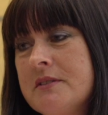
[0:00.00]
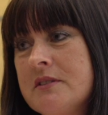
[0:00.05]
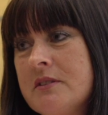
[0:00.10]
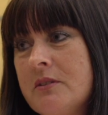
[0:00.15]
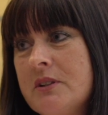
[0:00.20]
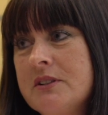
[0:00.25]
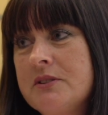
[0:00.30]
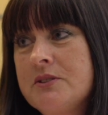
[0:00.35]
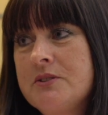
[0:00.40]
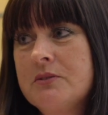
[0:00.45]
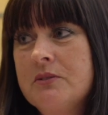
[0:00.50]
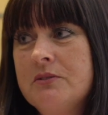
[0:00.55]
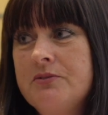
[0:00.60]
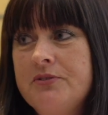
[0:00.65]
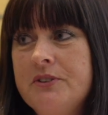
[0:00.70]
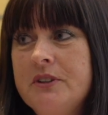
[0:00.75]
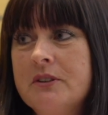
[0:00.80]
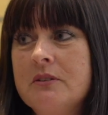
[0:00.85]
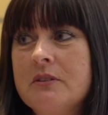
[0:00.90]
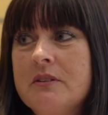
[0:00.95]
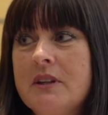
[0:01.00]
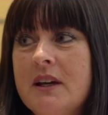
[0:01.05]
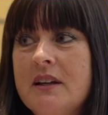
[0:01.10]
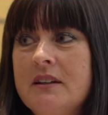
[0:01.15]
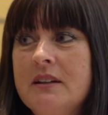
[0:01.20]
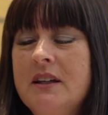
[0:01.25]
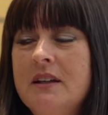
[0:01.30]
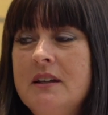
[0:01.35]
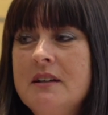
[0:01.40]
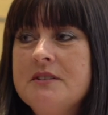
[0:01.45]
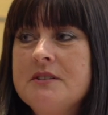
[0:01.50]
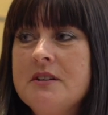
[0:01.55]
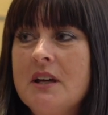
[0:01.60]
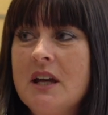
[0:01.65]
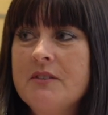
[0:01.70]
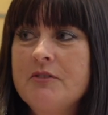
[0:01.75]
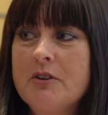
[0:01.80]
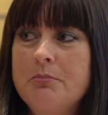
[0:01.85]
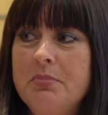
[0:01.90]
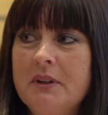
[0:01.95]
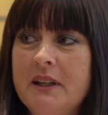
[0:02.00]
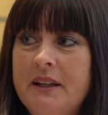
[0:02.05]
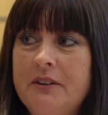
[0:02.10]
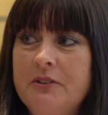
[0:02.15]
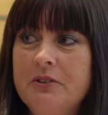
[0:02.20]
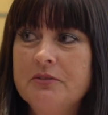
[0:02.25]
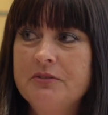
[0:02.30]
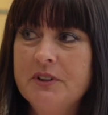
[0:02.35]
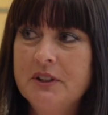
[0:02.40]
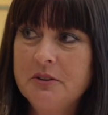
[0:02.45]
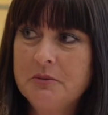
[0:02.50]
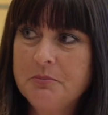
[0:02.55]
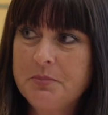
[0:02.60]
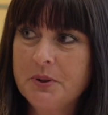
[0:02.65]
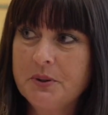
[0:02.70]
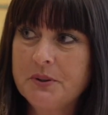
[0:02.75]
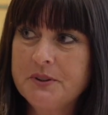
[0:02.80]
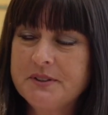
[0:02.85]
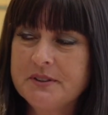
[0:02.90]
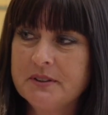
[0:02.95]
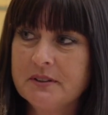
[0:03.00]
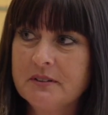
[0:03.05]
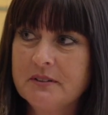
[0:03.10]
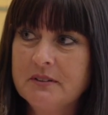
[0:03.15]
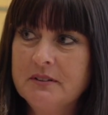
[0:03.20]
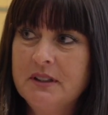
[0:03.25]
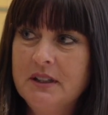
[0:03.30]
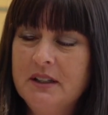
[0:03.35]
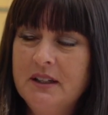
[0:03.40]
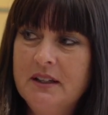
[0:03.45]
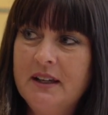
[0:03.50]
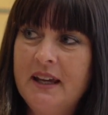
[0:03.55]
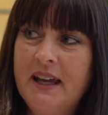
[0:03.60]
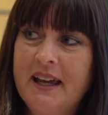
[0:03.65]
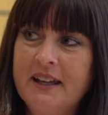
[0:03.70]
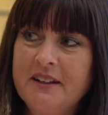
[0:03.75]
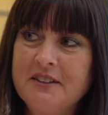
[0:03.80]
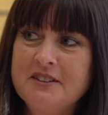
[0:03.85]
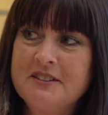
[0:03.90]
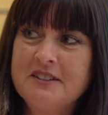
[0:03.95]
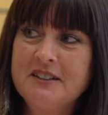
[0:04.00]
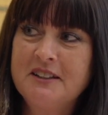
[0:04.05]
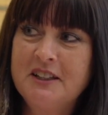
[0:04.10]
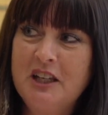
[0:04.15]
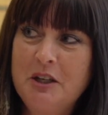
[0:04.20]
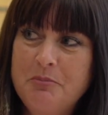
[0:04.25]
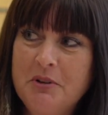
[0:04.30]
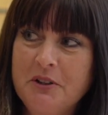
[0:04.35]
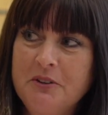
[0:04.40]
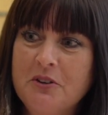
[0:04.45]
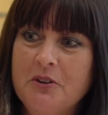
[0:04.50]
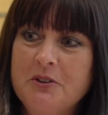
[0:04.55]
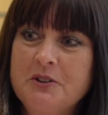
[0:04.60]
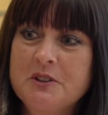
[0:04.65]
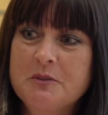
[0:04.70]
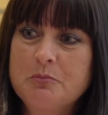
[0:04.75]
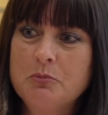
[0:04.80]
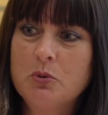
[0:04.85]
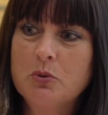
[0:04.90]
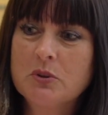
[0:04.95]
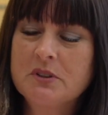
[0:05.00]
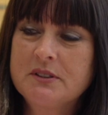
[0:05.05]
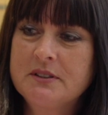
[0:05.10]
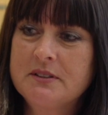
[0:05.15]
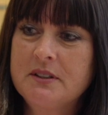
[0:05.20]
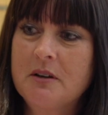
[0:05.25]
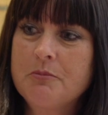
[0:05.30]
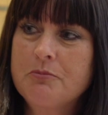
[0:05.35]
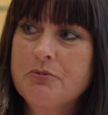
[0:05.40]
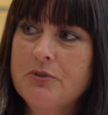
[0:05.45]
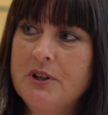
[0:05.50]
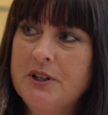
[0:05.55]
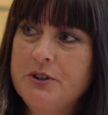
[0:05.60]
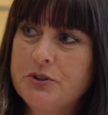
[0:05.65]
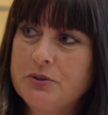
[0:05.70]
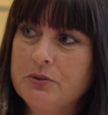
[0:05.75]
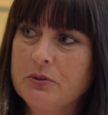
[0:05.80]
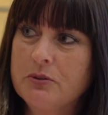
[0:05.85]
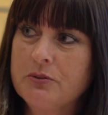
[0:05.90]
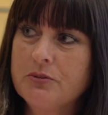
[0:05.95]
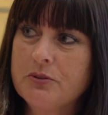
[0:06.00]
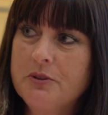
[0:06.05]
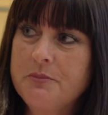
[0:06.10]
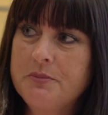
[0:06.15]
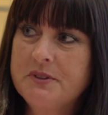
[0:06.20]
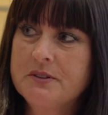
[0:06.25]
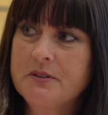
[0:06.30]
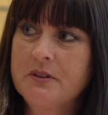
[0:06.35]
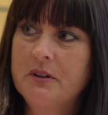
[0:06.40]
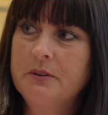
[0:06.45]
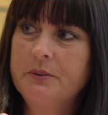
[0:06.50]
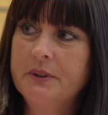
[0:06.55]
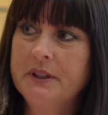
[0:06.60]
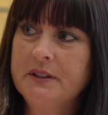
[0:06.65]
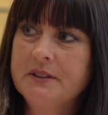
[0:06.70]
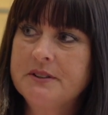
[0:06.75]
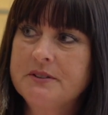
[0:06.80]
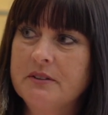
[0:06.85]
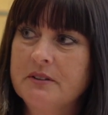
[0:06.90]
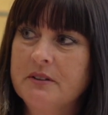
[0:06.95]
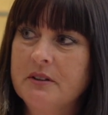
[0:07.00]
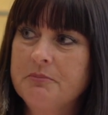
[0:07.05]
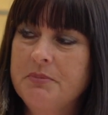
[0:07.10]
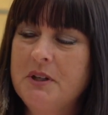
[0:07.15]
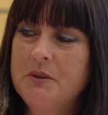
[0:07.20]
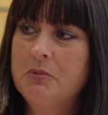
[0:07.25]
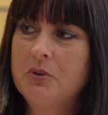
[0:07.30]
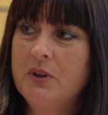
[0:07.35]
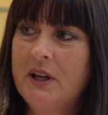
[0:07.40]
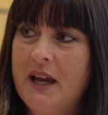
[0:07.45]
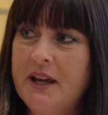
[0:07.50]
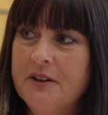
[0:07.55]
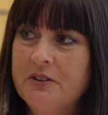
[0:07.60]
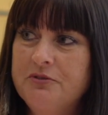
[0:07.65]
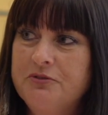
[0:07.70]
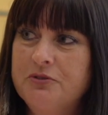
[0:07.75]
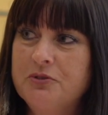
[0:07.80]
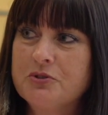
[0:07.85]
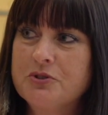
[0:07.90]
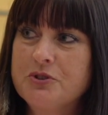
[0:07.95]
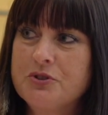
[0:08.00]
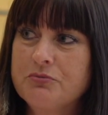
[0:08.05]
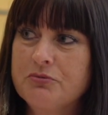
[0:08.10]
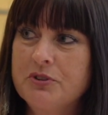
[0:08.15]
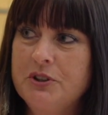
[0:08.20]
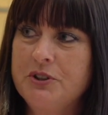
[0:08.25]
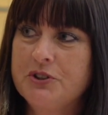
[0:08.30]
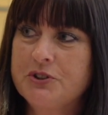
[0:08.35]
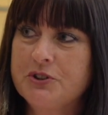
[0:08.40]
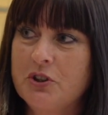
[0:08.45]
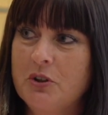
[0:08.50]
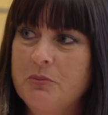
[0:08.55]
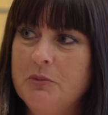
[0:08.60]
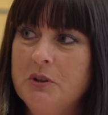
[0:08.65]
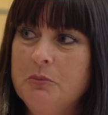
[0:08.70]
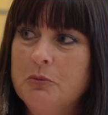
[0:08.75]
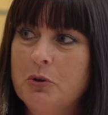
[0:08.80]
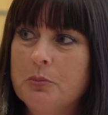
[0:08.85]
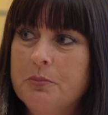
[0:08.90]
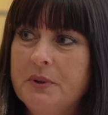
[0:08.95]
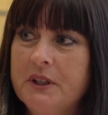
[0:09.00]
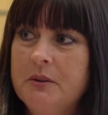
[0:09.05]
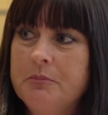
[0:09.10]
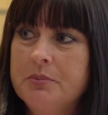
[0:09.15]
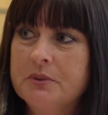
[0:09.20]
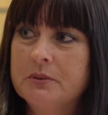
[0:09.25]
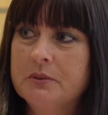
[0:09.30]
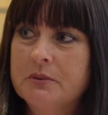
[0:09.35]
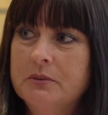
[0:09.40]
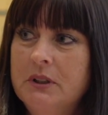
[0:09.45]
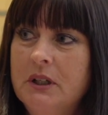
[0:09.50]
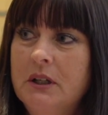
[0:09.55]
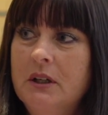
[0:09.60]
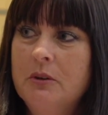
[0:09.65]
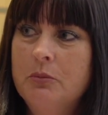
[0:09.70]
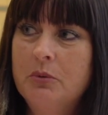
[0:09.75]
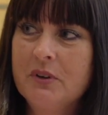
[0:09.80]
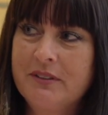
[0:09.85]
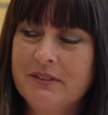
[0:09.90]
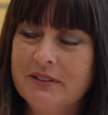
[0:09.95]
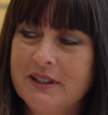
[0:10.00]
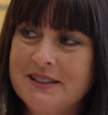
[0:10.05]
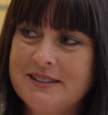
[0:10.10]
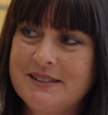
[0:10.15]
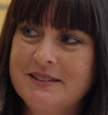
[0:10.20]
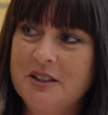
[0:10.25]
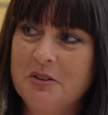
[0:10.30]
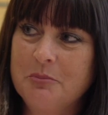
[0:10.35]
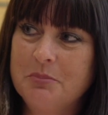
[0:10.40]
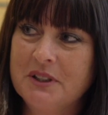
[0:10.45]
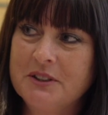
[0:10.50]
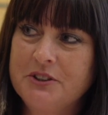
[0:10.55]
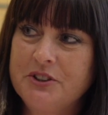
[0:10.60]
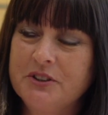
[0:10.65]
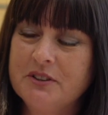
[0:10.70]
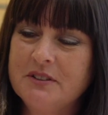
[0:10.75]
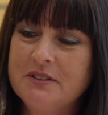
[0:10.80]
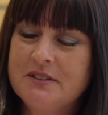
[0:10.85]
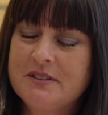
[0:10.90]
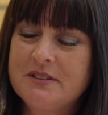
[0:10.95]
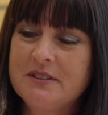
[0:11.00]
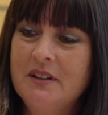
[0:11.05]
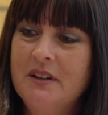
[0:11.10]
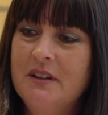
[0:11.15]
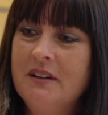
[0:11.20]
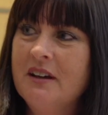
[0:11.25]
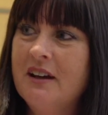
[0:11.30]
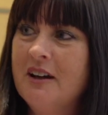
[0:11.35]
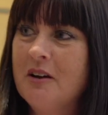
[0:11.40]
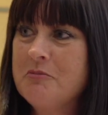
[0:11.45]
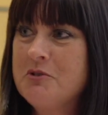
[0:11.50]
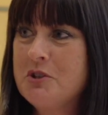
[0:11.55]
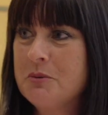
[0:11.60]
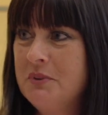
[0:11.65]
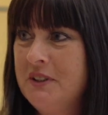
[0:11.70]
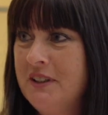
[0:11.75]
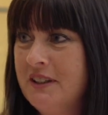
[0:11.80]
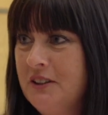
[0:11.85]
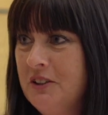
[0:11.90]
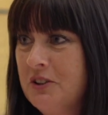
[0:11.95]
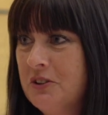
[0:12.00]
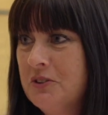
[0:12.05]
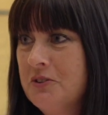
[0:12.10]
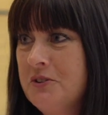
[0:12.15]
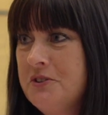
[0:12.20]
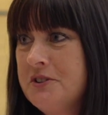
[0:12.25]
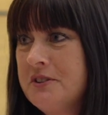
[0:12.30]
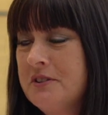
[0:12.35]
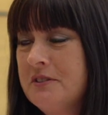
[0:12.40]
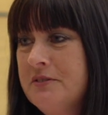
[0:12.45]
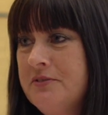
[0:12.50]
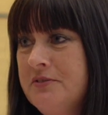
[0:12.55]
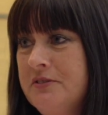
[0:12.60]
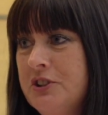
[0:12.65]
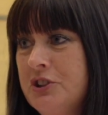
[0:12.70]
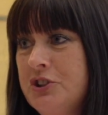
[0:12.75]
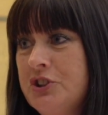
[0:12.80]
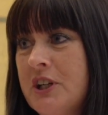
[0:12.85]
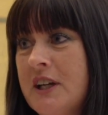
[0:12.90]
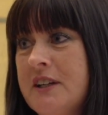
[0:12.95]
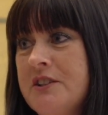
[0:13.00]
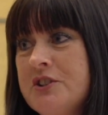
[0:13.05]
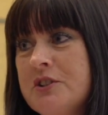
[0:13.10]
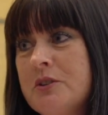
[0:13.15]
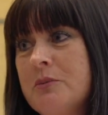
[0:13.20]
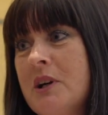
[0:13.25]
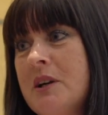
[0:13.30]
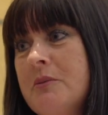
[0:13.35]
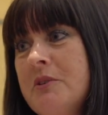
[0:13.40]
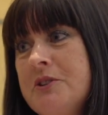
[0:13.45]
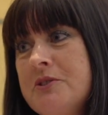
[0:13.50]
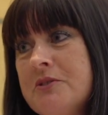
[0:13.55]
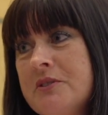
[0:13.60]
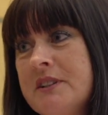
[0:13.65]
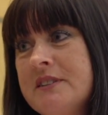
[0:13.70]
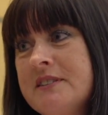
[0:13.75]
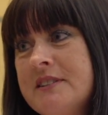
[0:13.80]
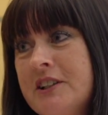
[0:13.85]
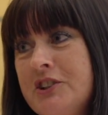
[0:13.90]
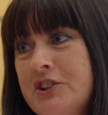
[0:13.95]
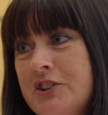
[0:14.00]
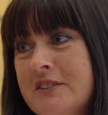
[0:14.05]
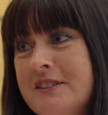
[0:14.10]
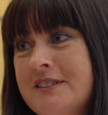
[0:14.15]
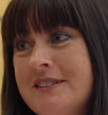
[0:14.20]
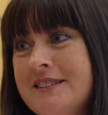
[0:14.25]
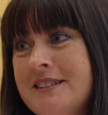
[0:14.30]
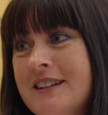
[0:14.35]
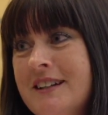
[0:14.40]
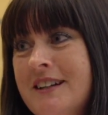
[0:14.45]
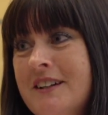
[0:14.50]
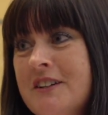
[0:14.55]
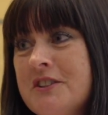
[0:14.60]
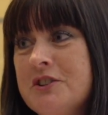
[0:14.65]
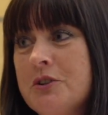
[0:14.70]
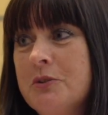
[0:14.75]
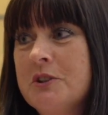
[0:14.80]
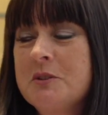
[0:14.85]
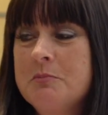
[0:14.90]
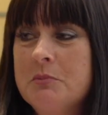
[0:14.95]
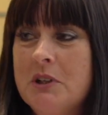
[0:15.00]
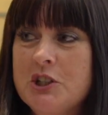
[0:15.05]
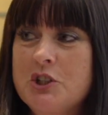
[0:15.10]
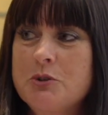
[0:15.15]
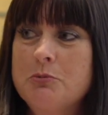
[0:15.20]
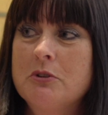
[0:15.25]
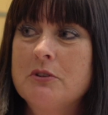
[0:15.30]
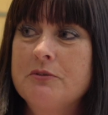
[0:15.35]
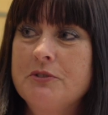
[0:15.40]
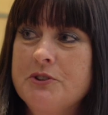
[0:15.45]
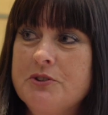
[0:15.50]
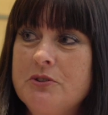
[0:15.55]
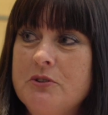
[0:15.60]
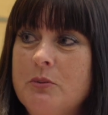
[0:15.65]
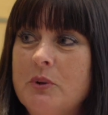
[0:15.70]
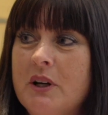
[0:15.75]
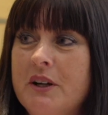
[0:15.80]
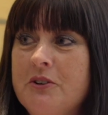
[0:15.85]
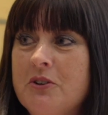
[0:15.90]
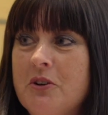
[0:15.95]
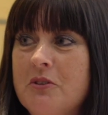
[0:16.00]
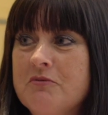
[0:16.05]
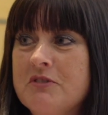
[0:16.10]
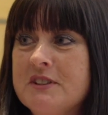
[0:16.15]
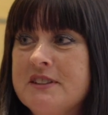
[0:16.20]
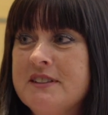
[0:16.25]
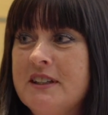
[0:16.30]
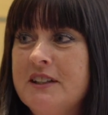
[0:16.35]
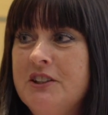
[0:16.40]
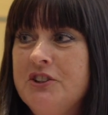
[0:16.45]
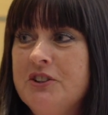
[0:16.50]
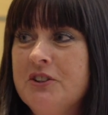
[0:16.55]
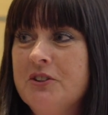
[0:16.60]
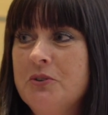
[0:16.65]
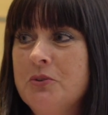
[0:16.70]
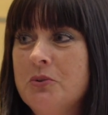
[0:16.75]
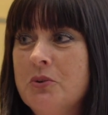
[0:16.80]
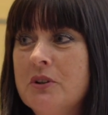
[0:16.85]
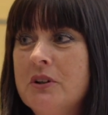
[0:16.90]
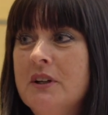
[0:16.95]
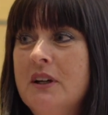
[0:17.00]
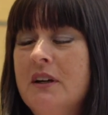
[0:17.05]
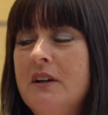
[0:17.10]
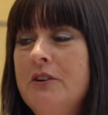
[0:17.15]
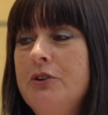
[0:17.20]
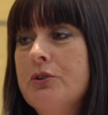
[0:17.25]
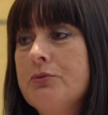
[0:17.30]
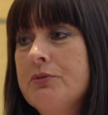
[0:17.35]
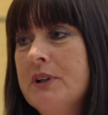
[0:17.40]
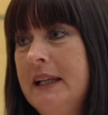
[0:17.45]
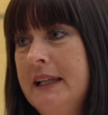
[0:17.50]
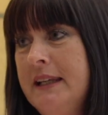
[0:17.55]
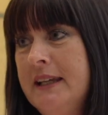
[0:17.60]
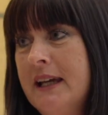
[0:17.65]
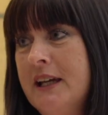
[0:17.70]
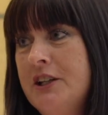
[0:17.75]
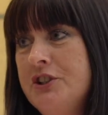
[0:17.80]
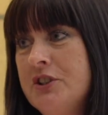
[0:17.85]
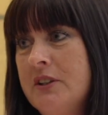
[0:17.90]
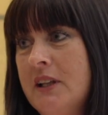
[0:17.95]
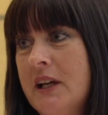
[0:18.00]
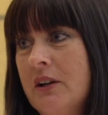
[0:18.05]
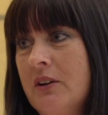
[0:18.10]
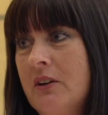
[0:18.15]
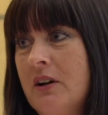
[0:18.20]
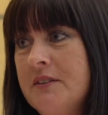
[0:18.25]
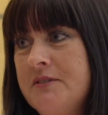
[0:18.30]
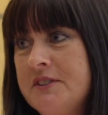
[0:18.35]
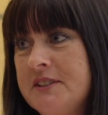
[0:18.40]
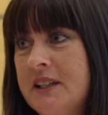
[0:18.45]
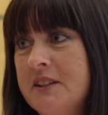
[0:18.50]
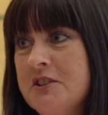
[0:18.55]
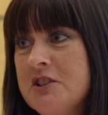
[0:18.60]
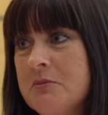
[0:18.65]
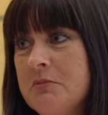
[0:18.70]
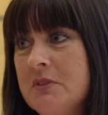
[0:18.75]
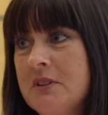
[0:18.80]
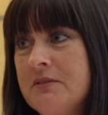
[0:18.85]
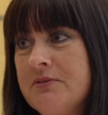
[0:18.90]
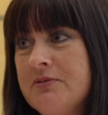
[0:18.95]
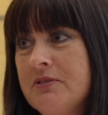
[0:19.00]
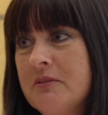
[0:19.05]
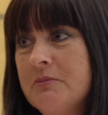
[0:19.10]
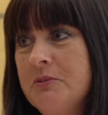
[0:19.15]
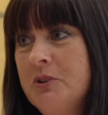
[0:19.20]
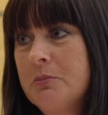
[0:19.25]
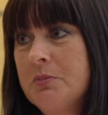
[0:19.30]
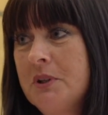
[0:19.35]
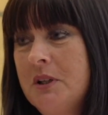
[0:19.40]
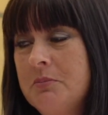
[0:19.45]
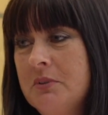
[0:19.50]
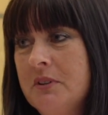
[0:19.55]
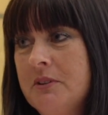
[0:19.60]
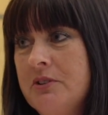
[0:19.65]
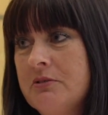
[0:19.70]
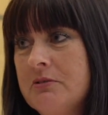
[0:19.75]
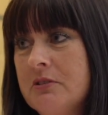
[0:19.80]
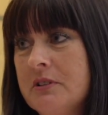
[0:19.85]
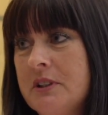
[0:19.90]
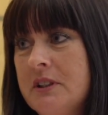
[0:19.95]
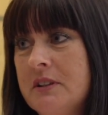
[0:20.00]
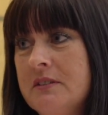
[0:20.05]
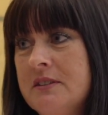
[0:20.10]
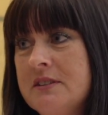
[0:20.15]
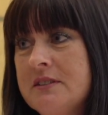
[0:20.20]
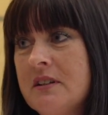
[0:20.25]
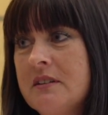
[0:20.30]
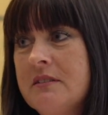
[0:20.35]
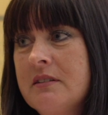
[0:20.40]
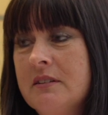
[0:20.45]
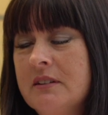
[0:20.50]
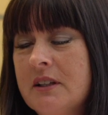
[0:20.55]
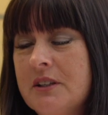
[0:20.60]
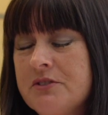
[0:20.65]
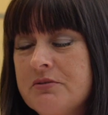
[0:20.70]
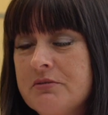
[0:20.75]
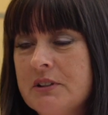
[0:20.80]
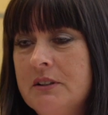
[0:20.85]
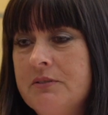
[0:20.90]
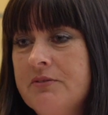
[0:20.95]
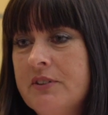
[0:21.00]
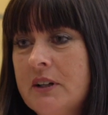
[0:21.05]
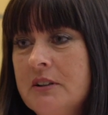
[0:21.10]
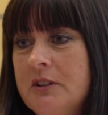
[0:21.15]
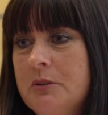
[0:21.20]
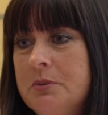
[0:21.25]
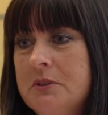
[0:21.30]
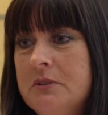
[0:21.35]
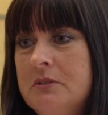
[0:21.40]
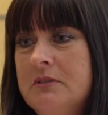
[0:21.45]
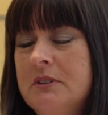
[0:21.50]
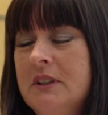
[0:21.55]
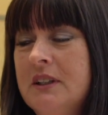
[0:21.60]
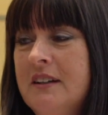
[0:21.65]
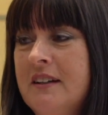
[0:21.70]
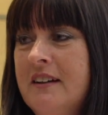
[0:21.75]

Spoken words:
So I still feel that to have a blend of in-person and keeping those more sub-regional groups going, so that people can afford to reach so many more people with lessening budgets, to be inclusive, to change the way we're doing sessions, so it's much more of a two-way conversation, or you're really gauging that live sentiment from your people in your audience. I think that's really valuable.